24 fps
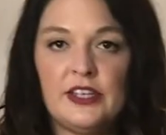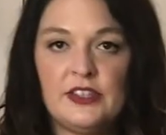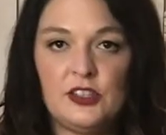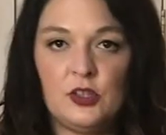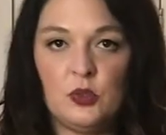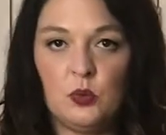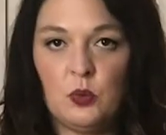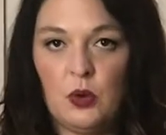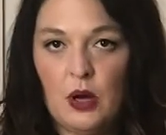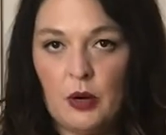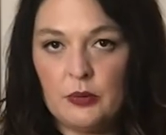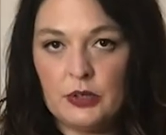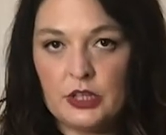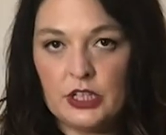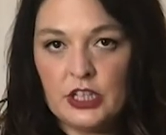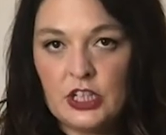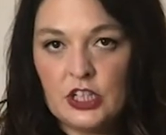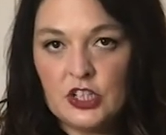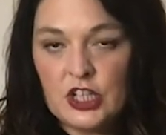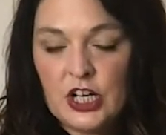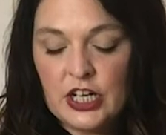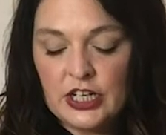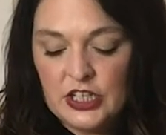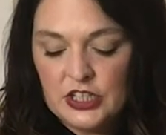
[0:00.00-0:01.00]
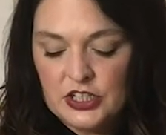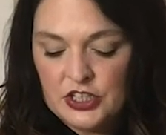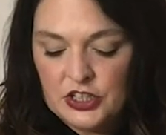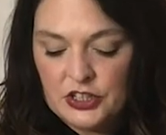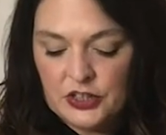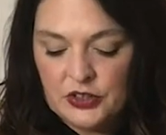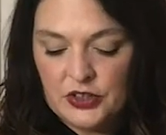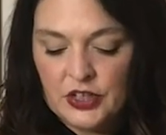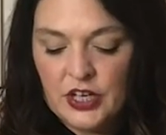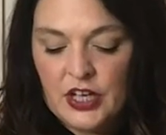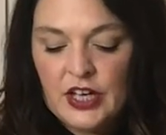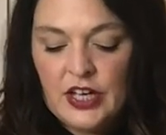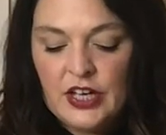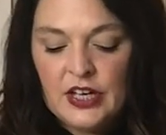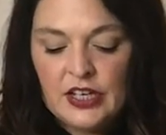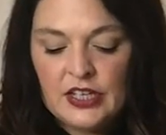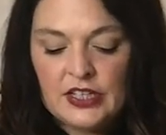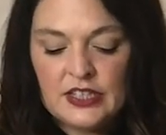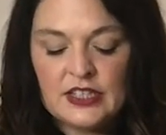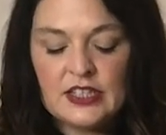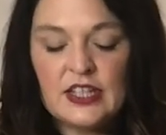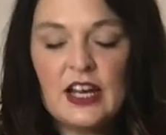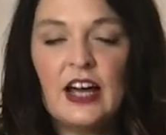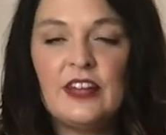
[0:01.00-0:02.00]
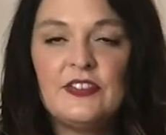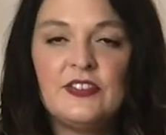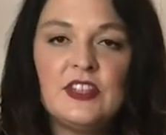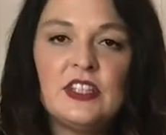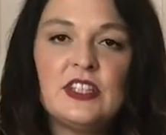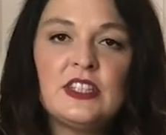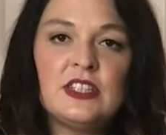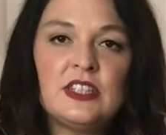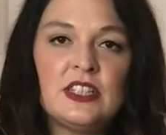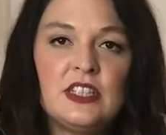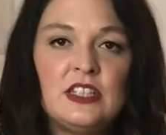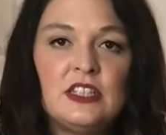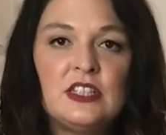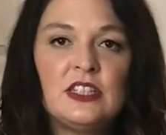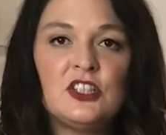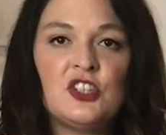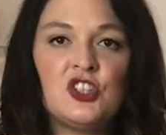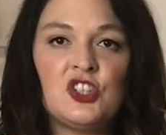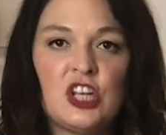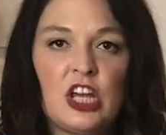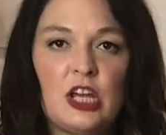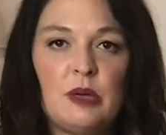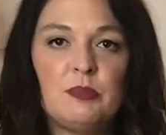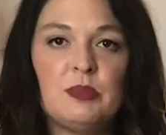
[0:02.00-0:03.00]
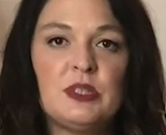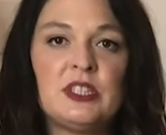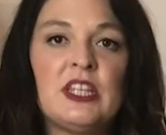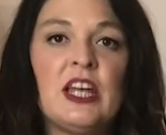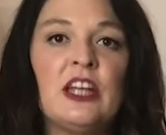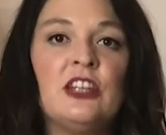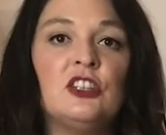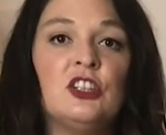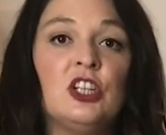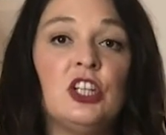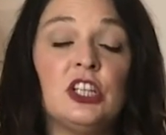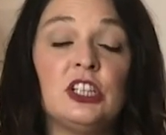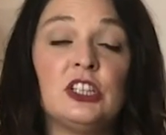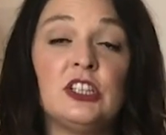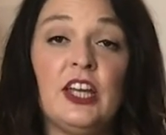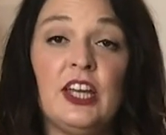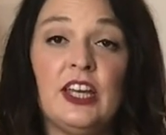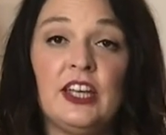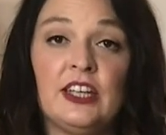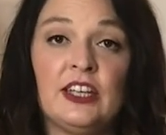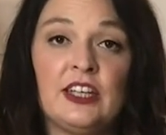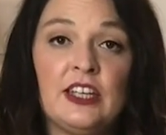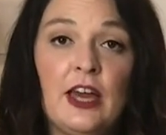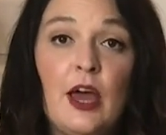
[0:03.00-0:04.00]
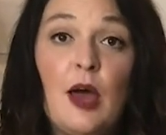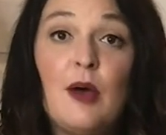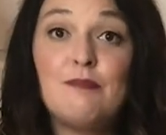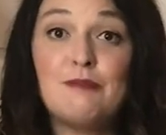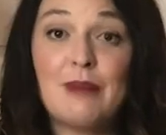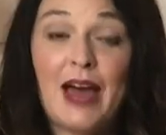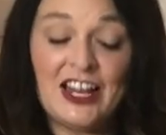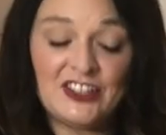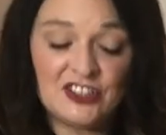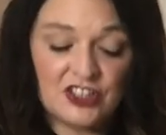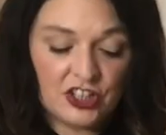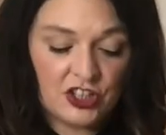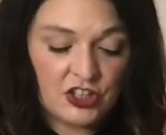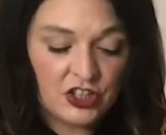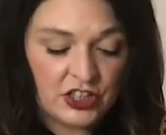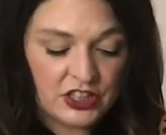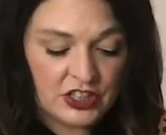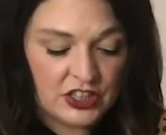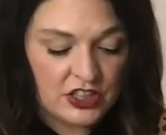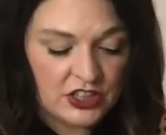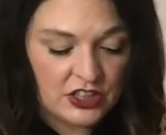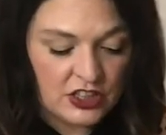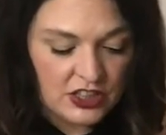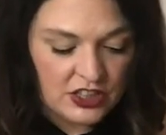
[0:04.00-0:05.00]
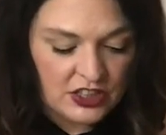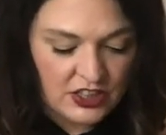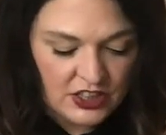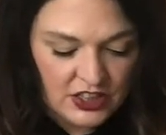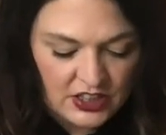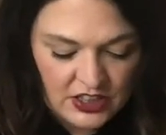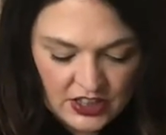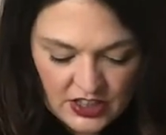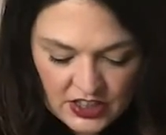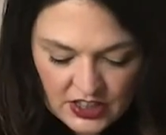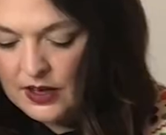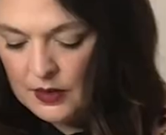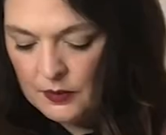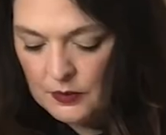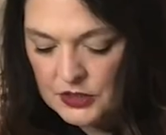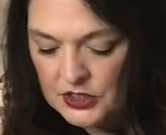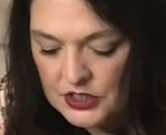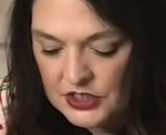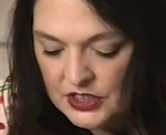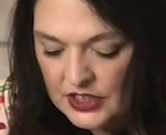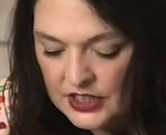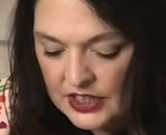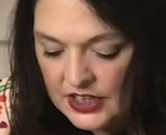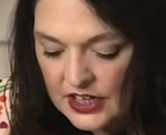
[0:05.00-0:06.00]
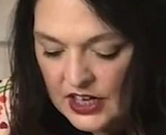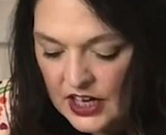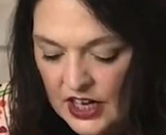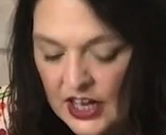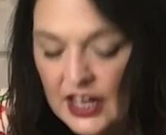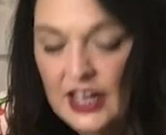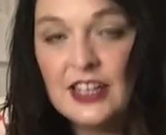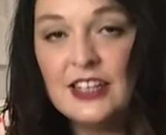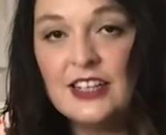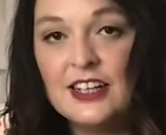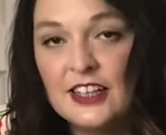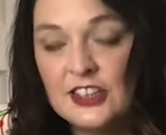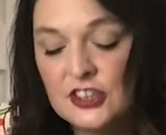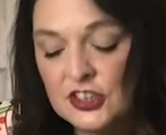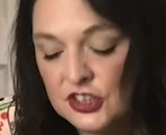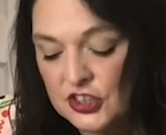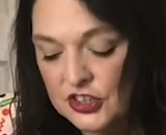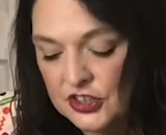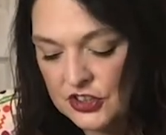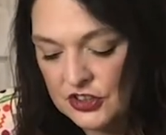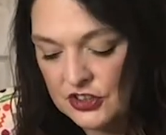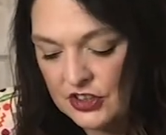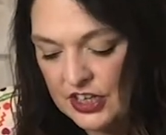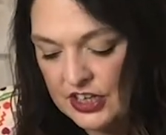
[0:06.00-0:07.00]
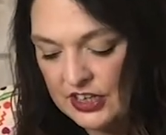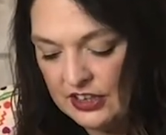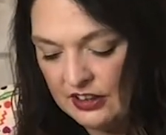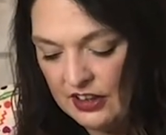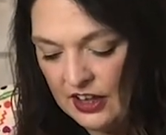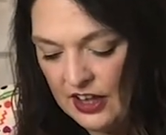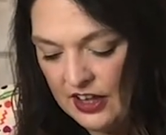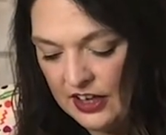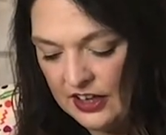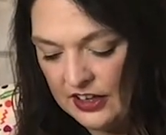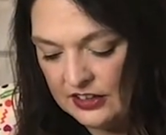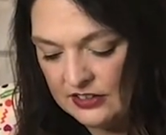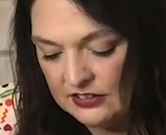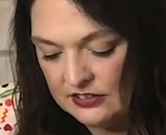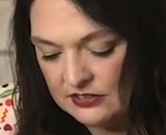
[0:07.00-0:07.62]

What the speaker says: so what we're gonna try to do is cut this into shapes that look like magic crystals. And we're just gonna cut a nice straight line,